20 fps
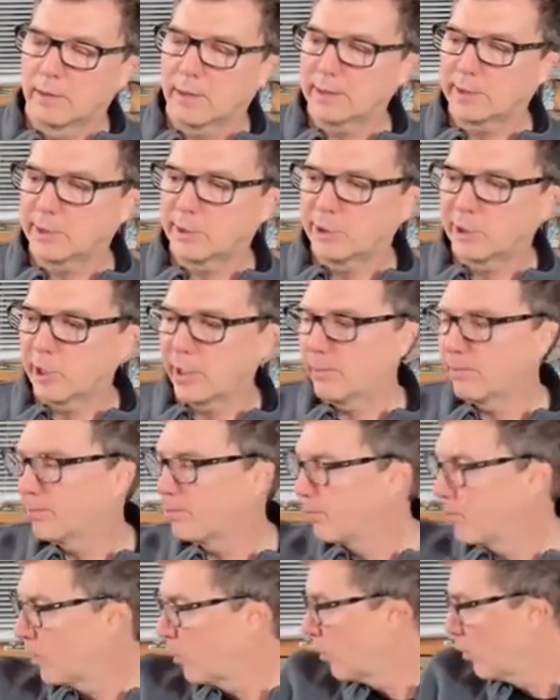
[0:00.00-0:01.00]
let's
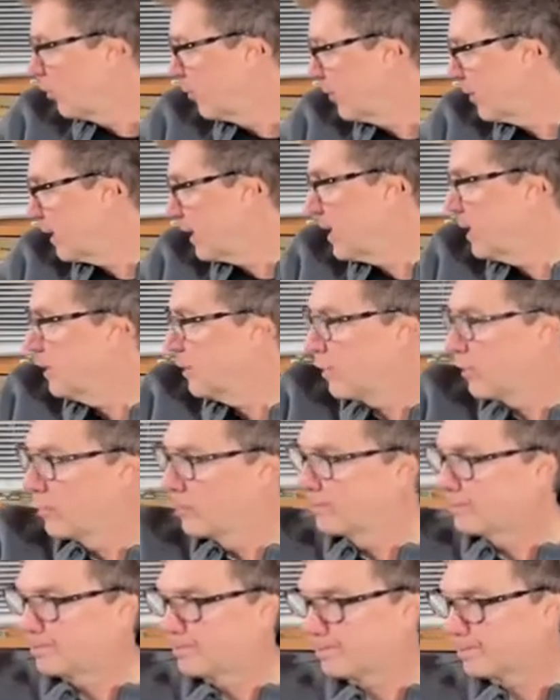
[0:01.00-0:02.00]
jump over
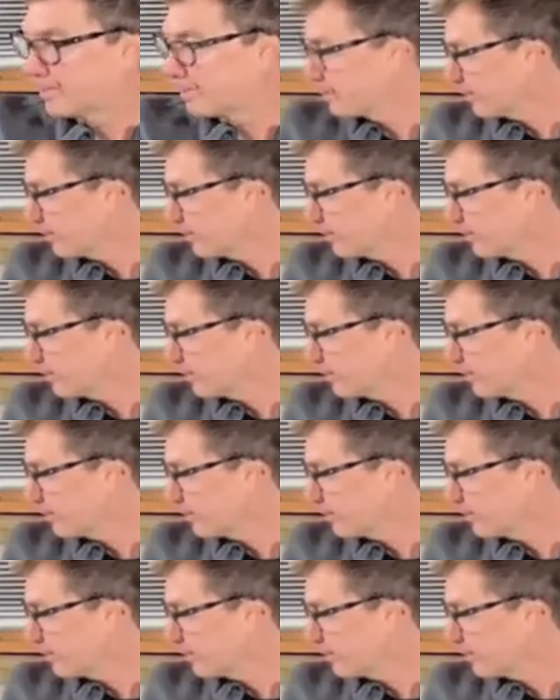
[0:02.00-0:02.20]
here